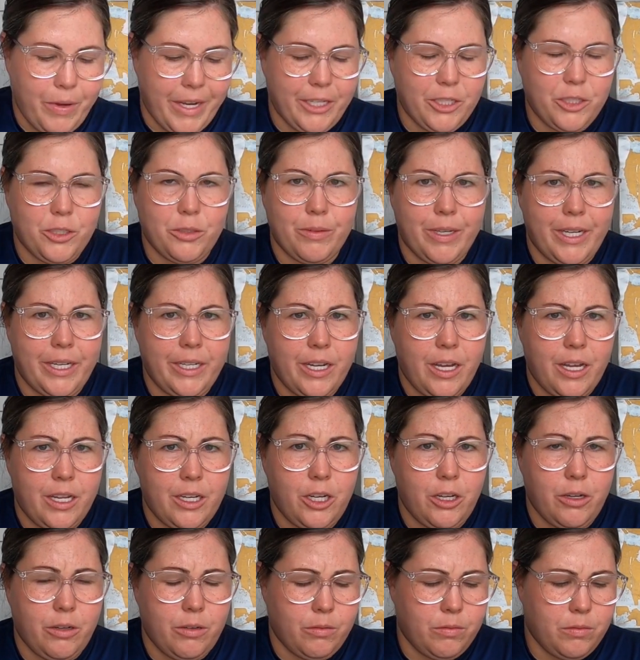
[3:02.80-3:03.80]
wait, do I not
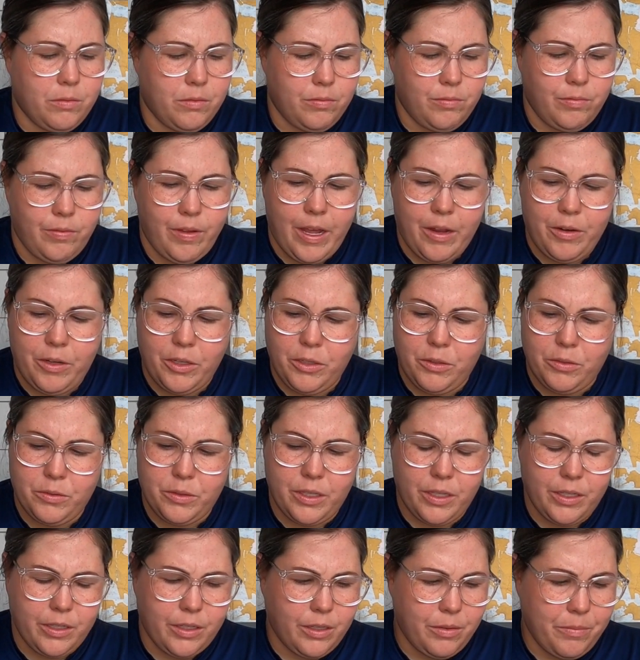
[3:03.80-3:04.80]
know how to use
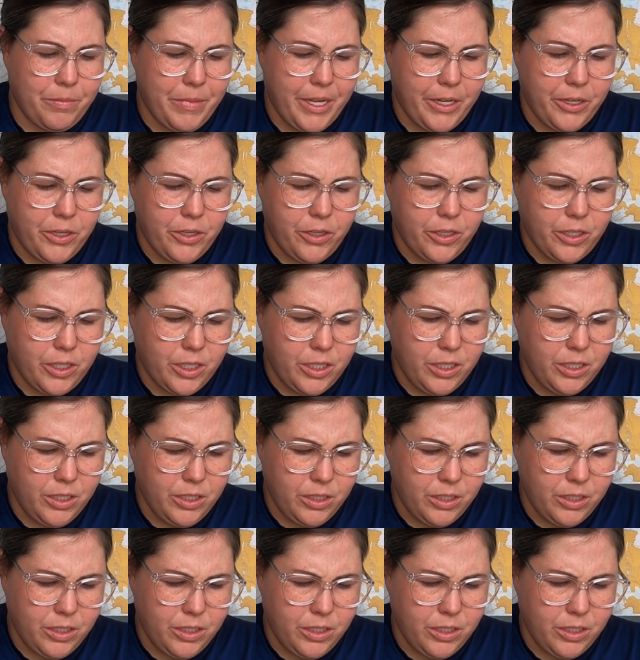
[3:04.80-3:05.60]
a command hook?